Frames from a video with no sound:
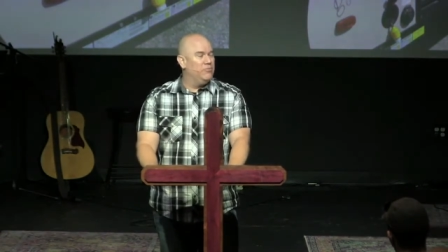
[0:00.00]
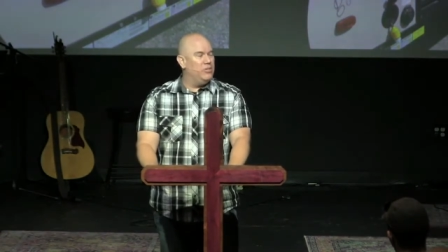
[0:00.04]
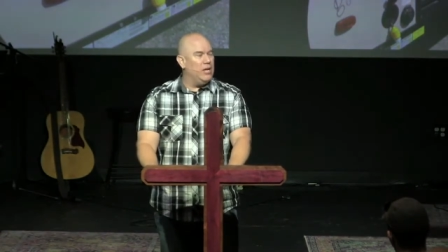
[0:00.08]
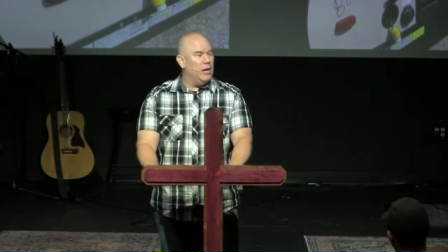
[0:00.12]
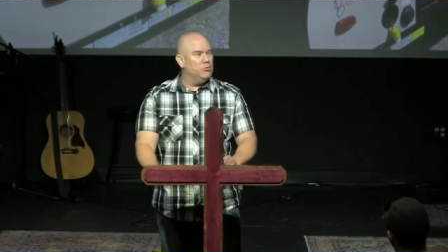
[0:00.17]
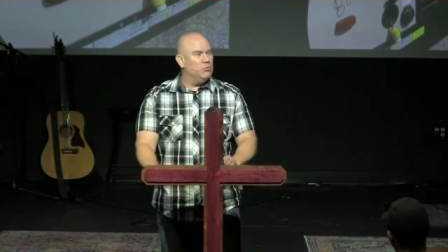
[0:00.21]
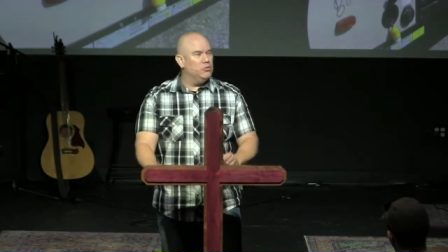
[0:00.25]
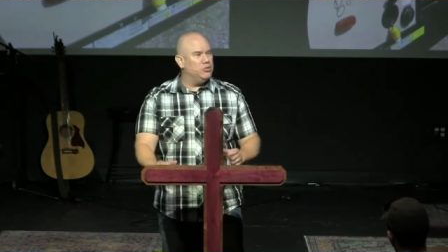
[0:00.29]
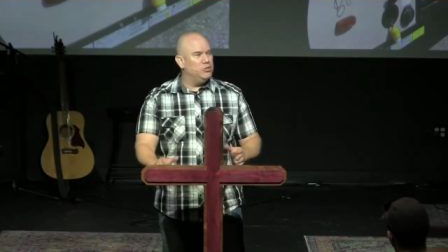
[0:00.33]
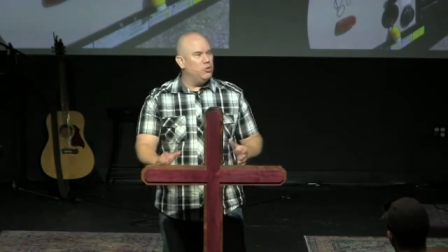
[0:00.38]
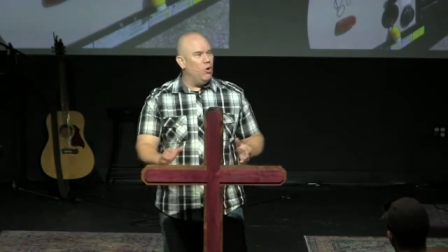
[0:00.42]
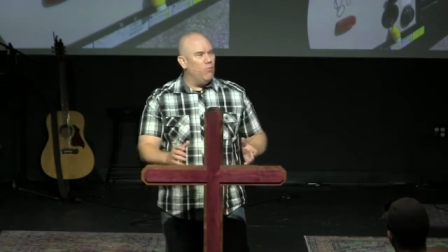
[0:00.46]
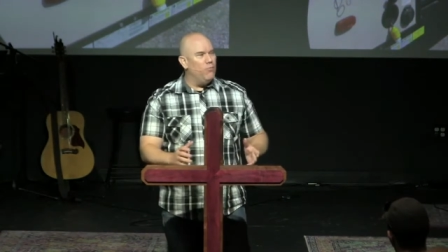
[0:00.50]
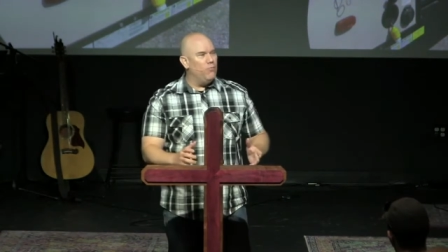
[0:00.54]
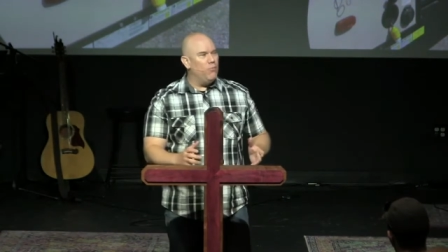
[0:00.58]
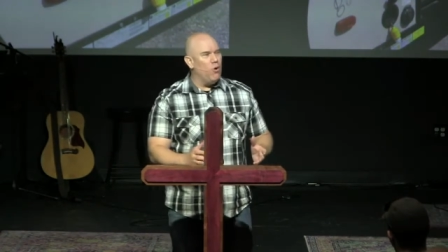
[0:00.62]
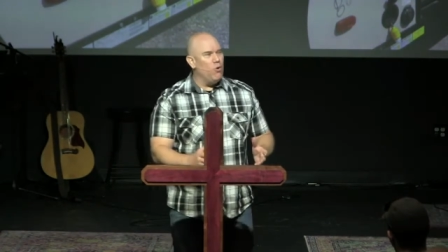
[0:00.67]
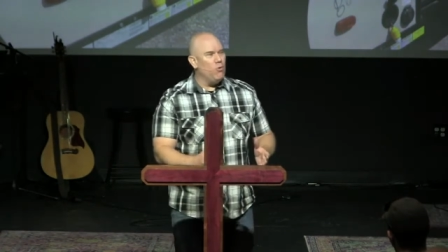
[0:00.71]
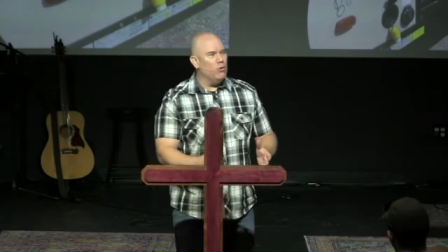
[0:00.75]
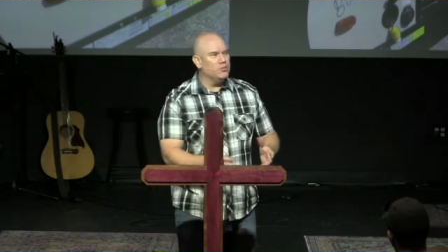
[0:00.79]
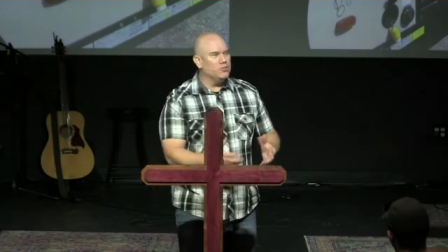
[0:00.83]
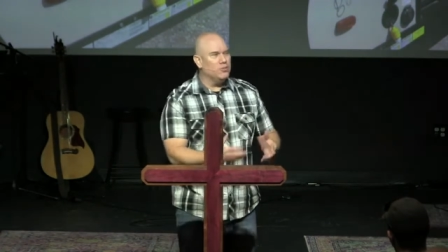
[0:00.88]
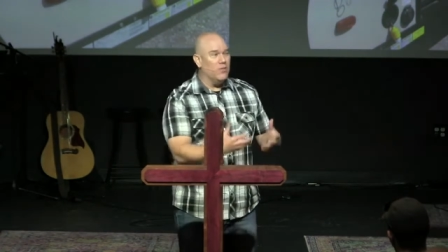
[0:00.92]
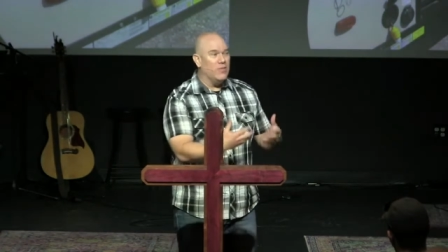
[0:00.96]
See, I was so
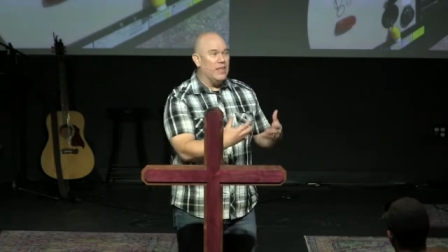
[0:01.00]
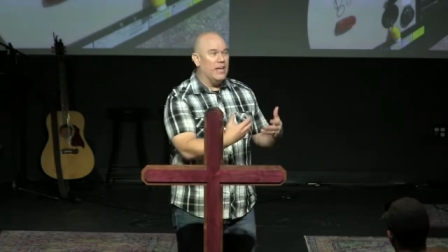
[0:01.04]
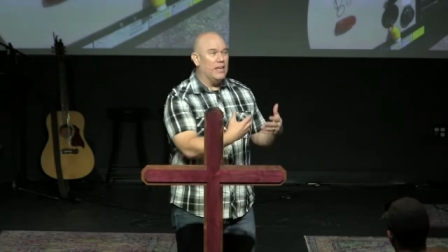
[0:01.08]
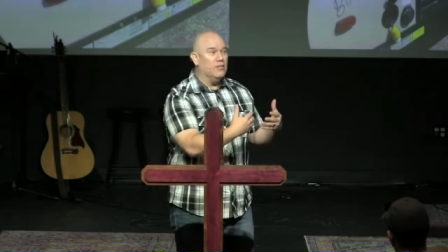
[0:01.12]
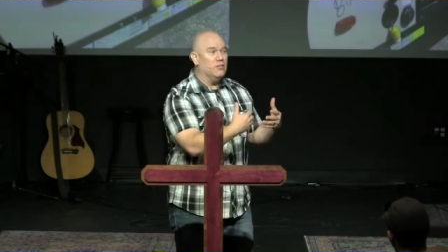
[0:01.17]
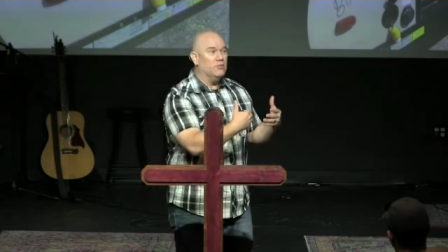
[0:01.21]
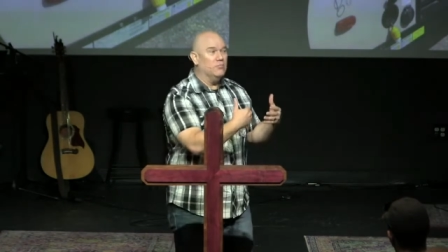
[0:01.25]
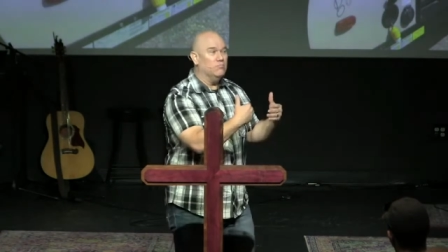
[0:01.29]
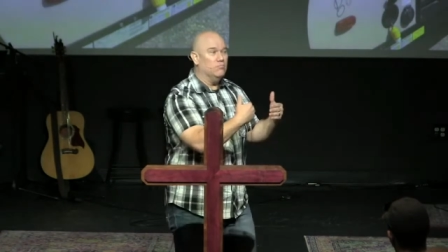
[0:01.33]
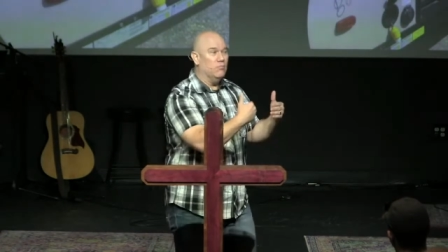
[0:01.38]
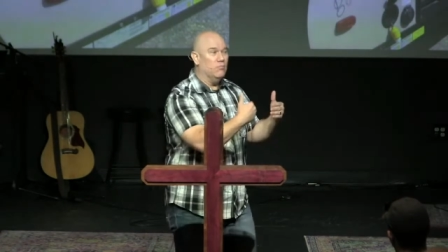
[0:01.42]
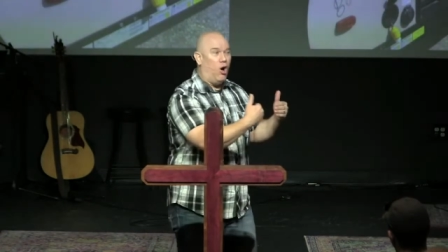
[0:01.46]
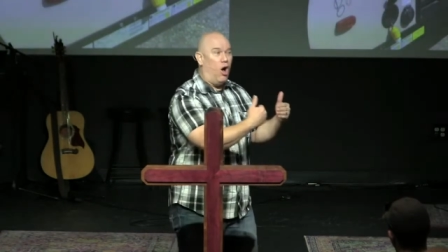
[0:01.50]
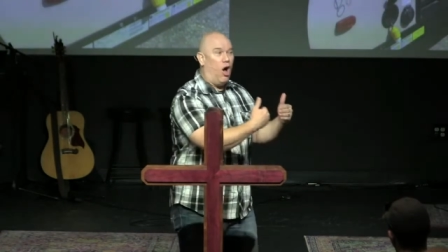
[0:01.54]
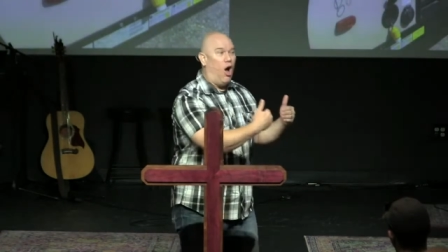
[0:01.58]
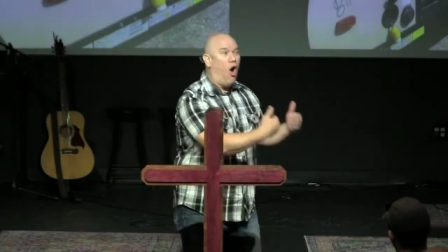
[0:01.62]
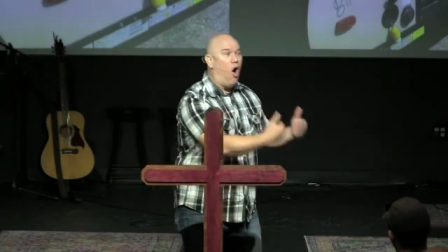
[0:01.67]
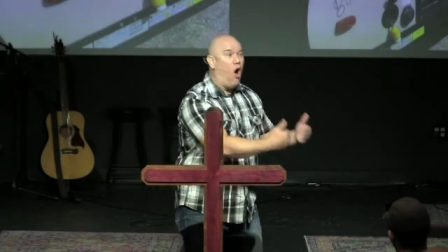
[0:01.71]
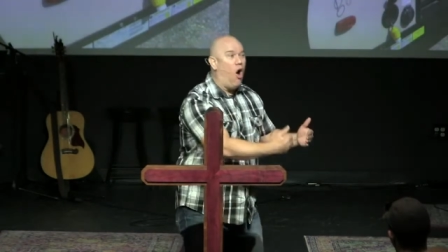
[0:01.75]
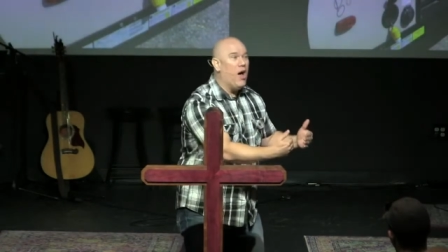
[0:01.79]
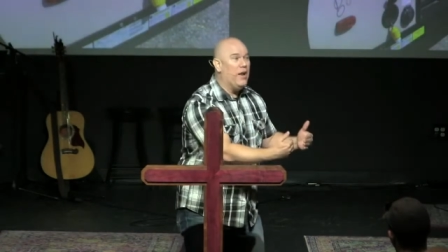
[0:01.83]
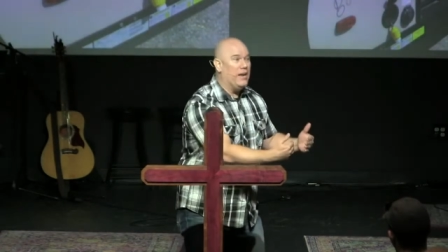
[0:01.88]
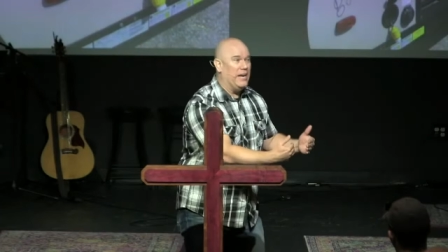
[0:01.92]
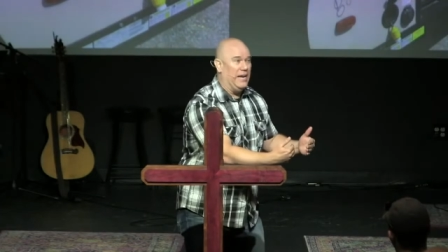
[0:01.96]
focused on that
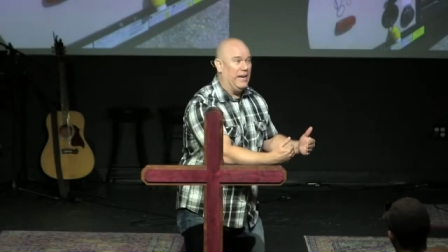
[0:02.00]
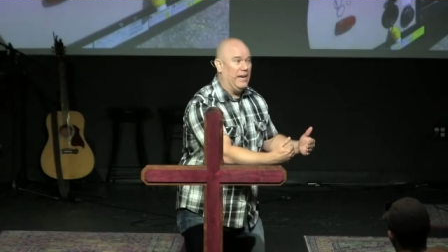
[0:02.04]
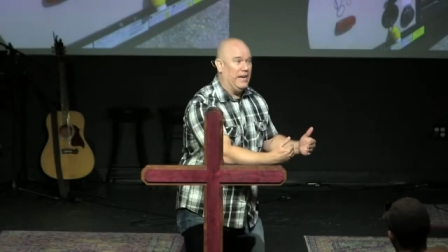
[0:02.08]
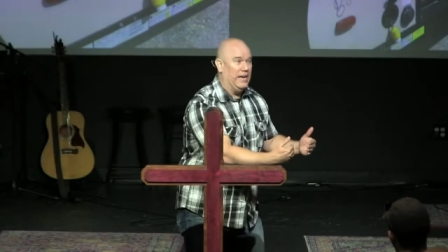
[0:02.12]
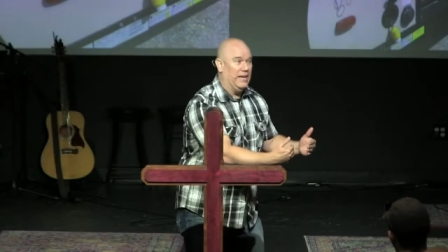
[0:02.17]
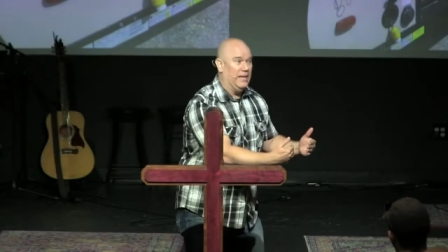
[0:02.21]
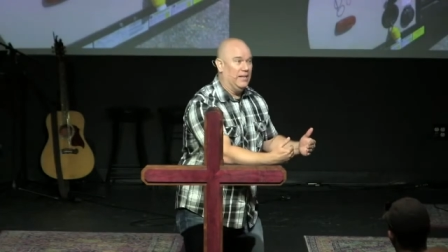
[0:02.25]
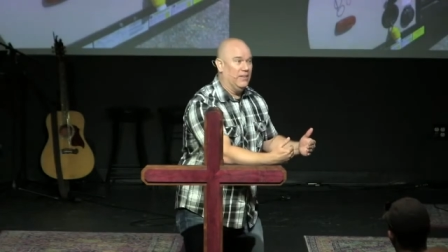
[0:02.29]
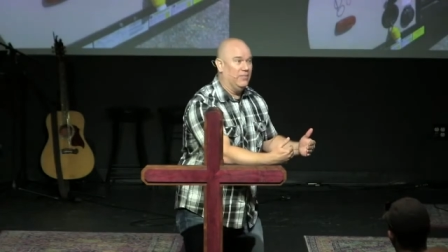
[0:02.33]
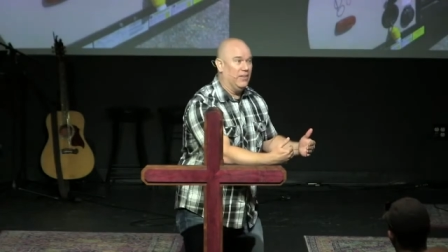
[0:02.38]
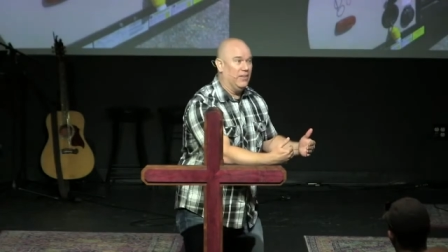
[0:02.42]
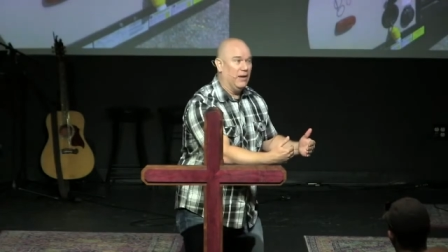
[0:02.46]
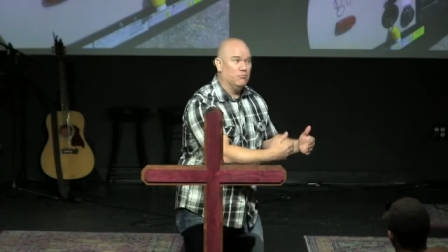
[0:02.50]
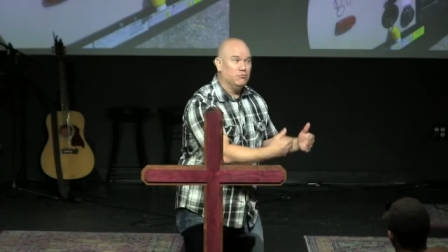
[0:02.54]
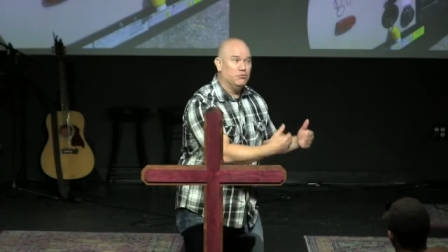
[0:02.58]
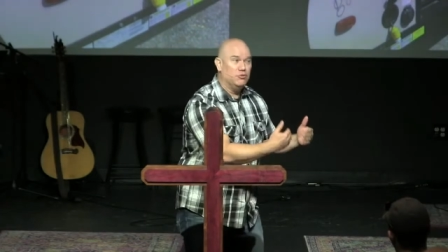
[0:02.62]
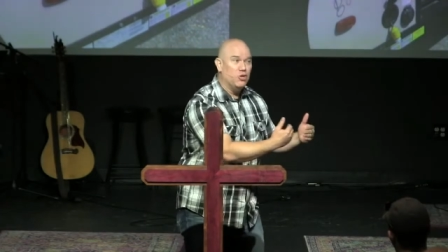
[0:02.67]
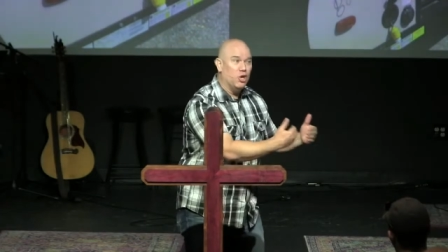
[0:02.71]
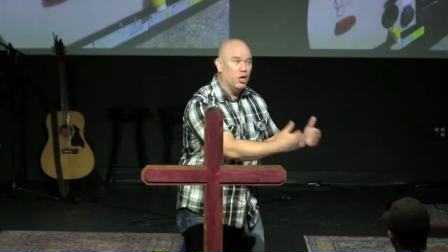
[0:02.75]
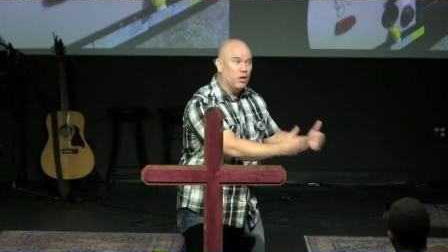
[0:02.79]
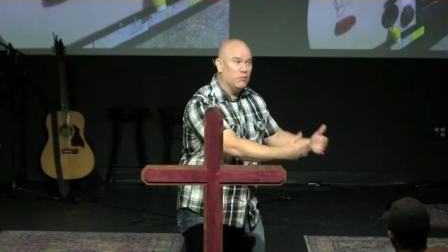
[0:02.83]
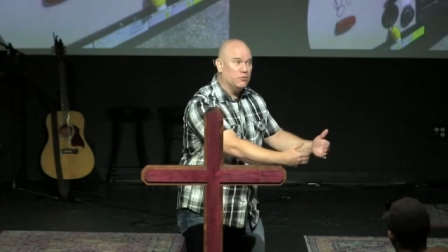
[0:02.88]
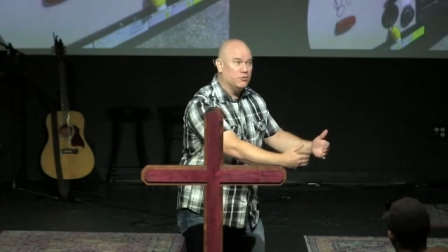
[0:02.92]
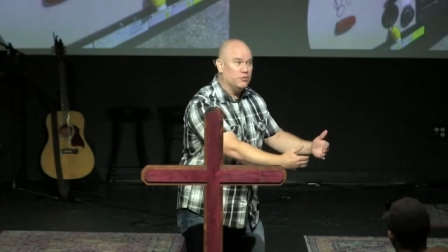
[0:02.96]
awning that I
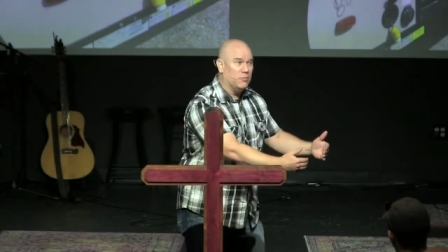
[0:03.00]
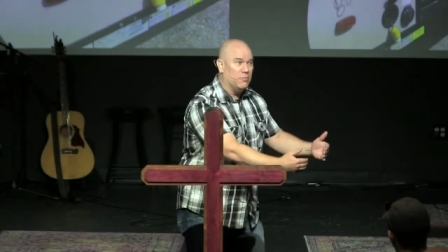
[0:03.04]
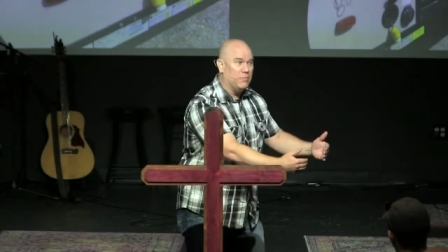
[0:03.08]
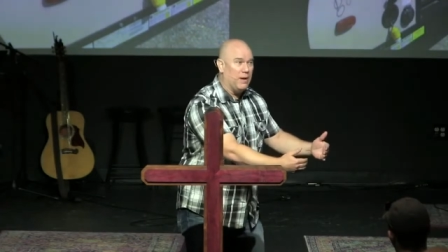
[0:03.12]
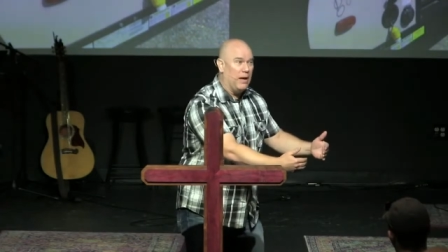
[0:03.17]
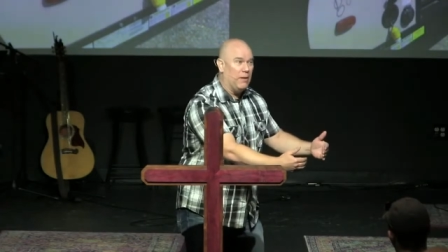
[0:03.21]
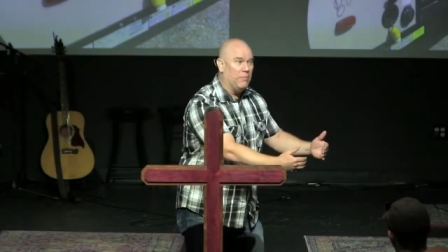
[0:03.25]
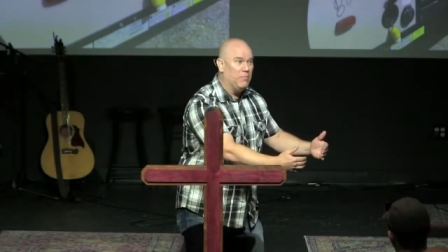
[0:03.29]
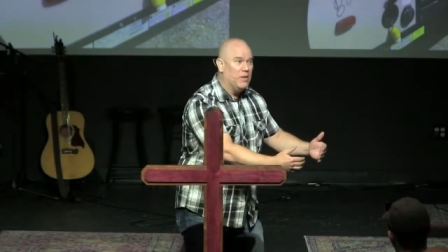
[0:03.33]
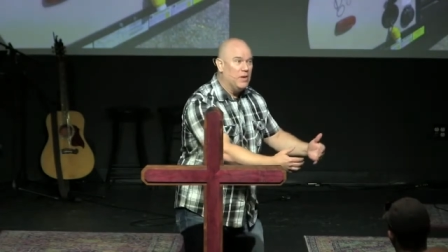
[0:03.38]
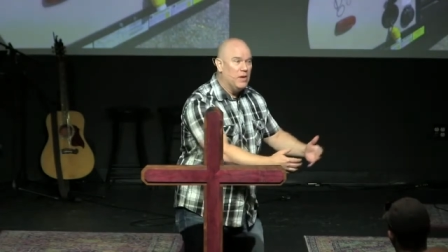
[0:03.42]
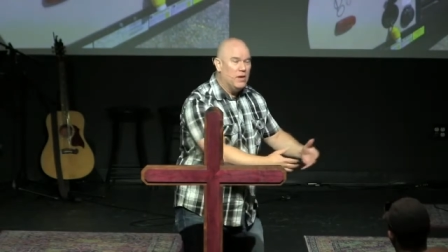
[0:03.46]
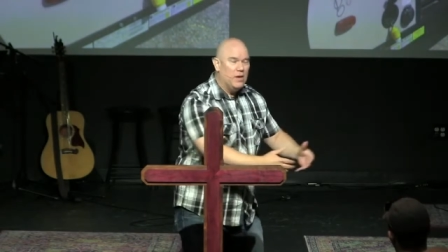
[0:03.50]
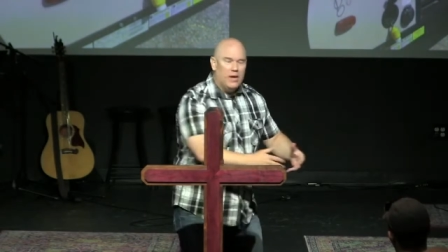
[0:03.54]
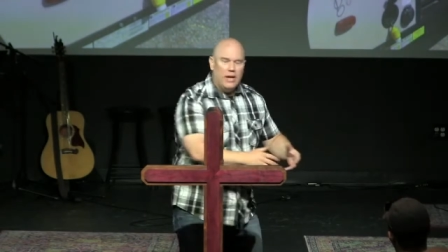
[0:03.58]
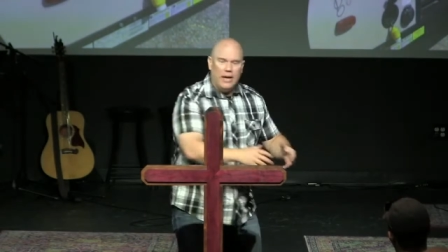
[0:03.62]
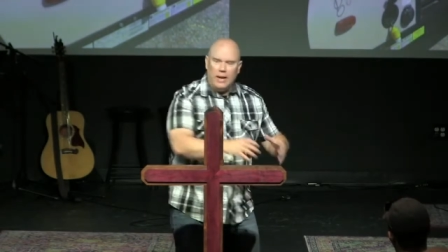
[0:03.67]
was nervous about,